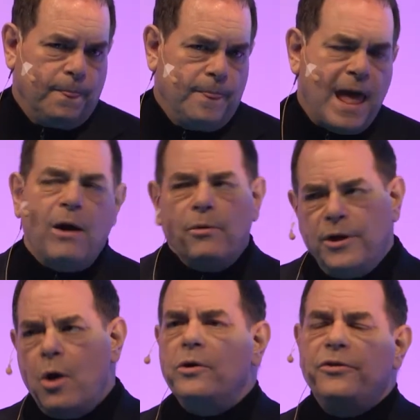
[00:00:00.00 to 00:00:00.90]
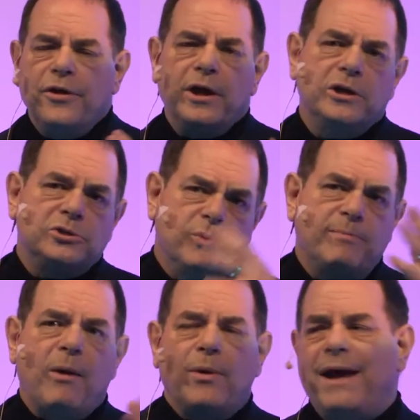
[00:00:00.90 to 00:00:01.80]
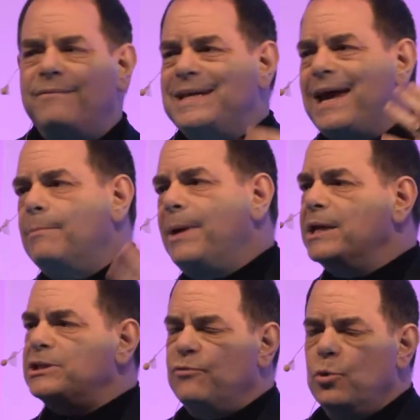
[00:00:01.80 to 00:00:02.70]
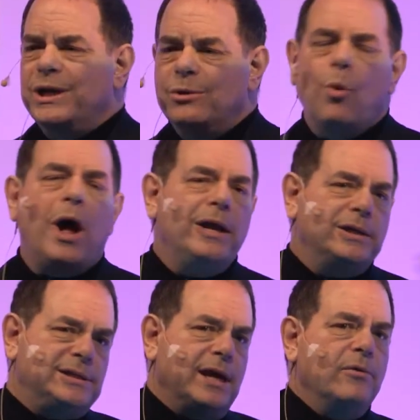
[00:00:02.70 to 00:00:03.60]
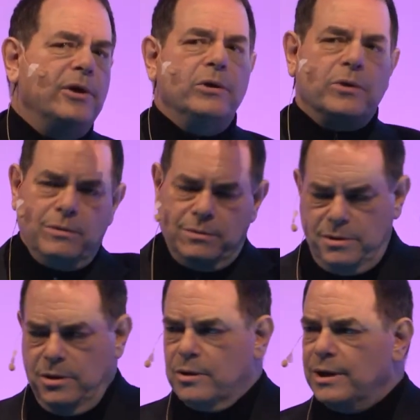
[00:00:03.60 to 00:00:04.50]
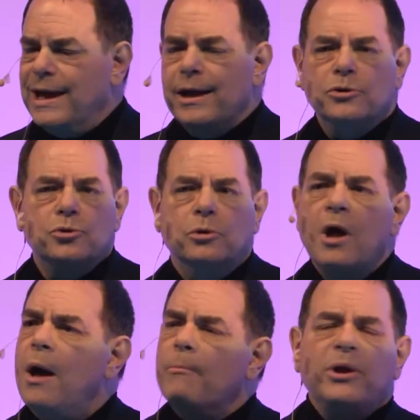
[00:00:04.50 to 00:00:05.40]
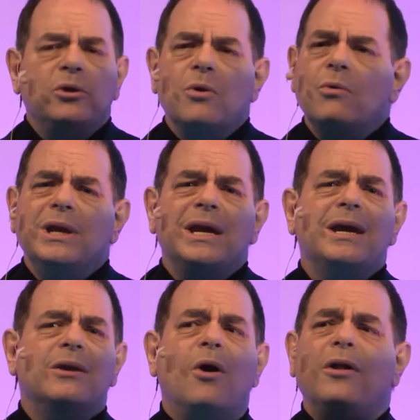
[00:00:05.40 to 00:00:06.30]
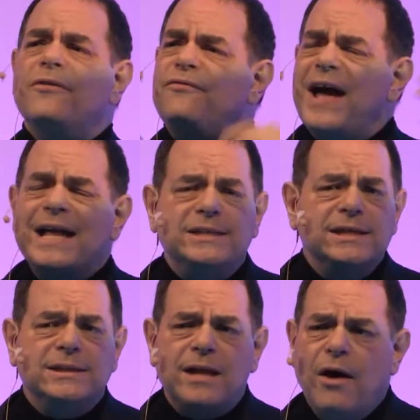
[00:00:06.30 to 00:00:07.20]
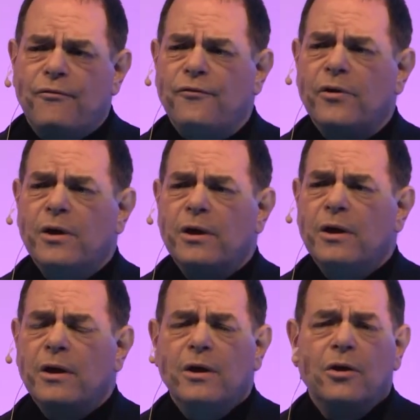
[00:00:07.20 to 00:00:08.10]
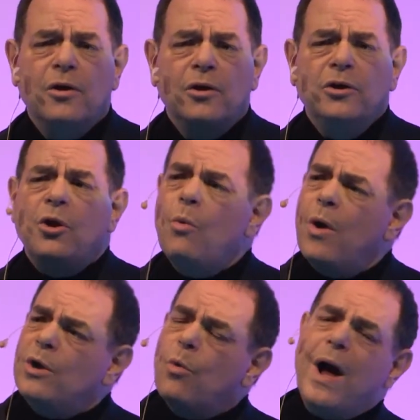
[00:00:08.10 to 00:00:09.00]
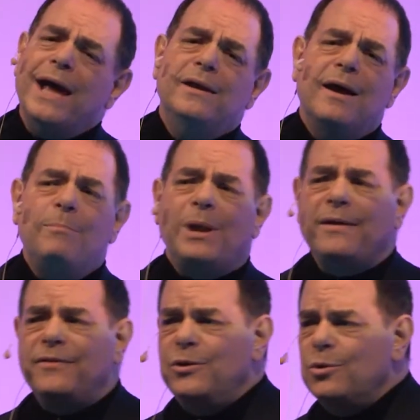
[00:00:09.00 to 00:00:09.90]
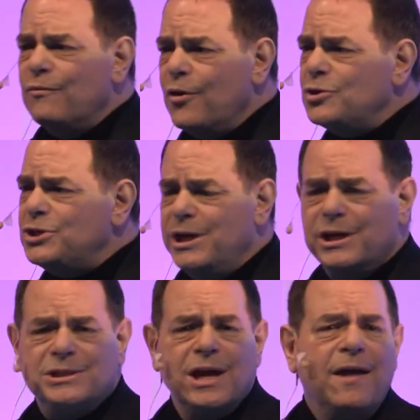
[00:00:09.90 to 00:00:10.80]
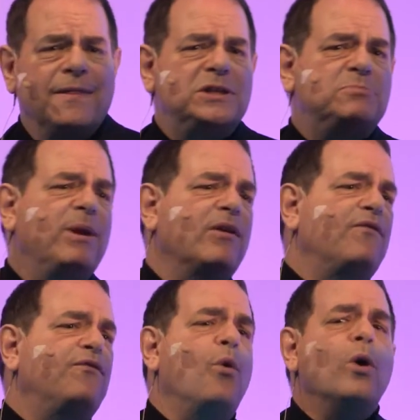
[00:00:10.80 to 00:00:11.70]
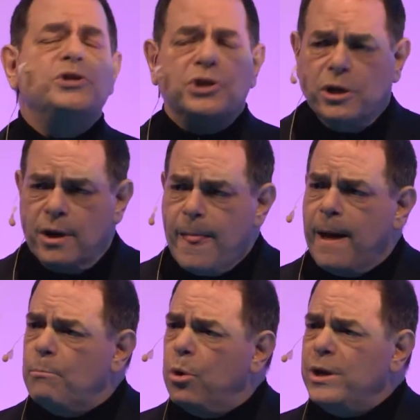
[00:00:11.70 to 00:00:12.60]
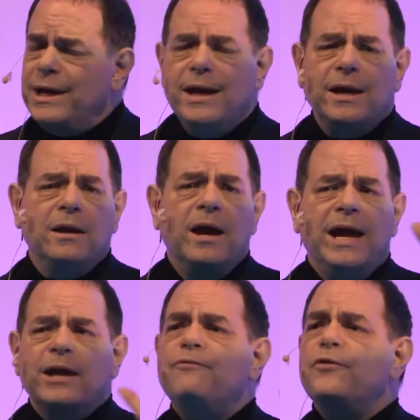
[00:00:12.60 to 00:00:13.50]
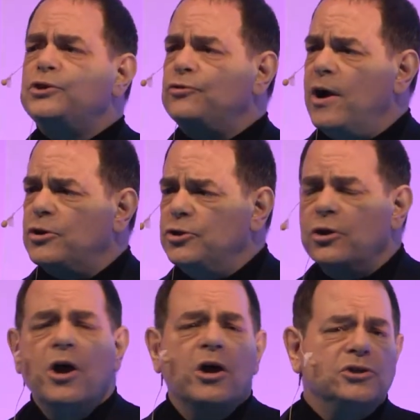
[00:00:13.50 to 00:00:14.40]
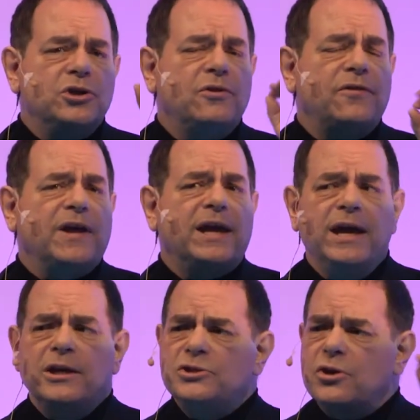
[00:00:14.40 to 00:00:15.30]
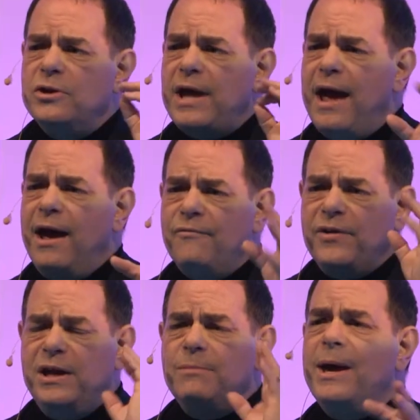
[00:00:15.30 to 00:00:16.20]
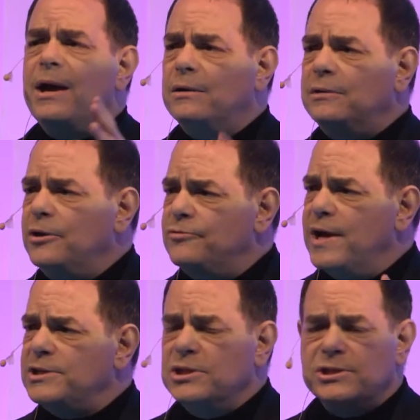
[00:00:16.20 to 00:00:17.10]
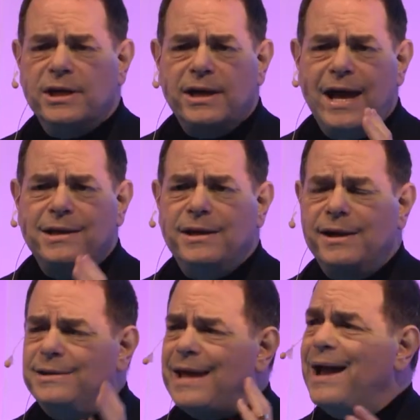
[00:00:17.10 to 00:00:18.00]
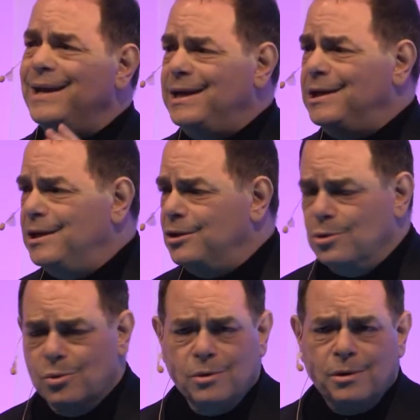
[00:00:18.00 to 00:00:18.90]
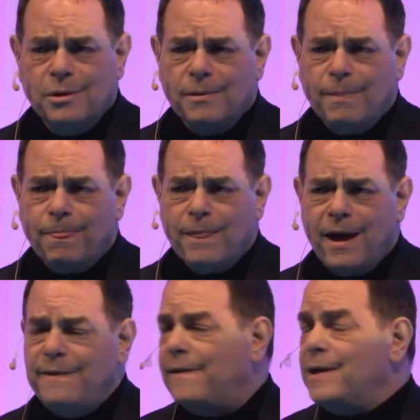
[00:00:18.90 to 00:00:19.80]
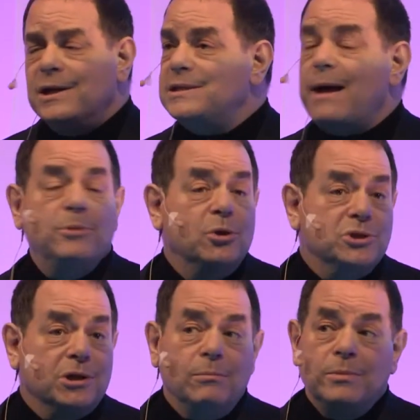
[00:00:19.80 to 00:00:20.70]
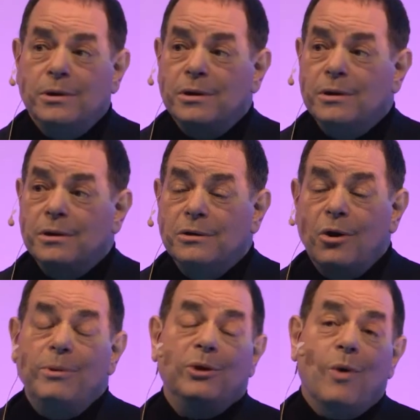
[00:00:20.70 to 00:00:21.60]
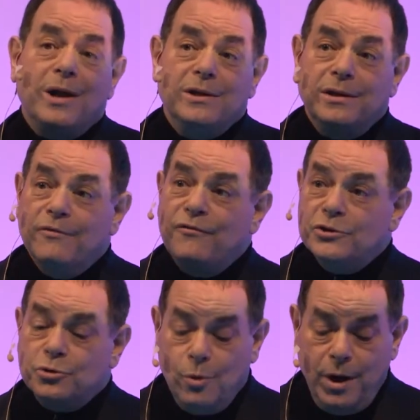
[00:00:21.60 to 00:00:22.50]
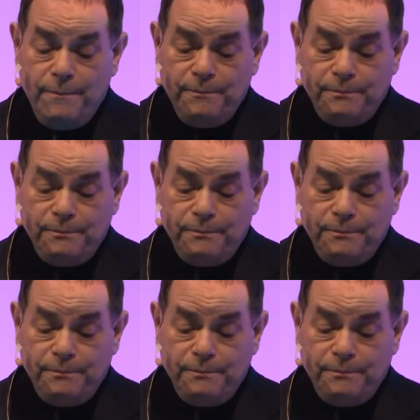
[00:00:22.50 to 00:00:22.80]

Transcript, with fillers: Now, the only thing is we might want to have a database of who did what, et cetera. You can get a tool. But you don't need all the fancy stuff. You don't want to wind up like the universities that spend a fortune putting in infrastructure so that the kids could have email addresses that ended in .edu. And then the kids stopped using them. Nobody wanted the official one.